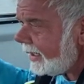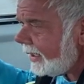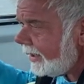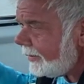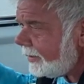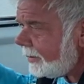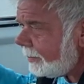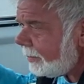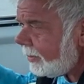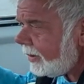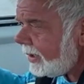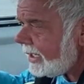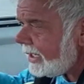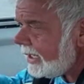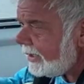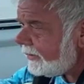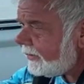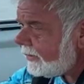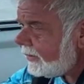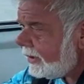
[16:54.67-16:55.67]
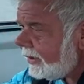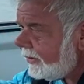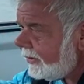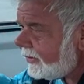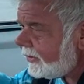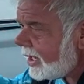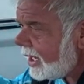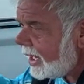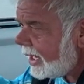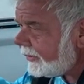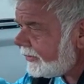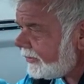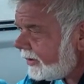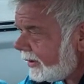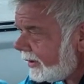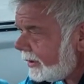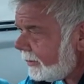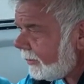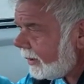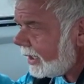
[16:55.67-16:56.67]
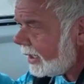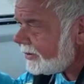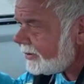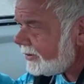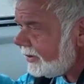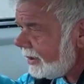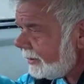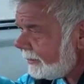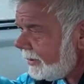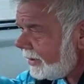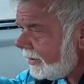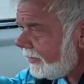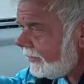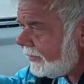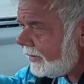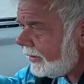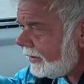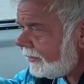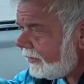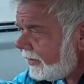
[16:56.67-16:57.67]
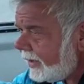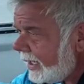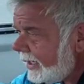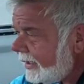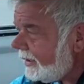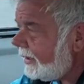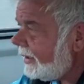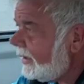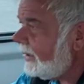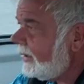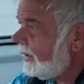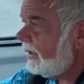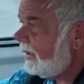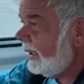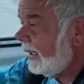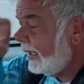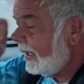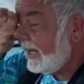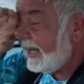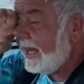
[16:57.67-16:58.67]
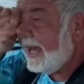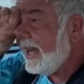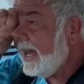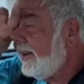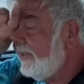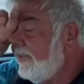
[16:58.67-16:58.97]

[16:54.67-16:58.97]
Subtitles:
Yeah, Matt. Yeah, debris is constantly washing up. They're finding it,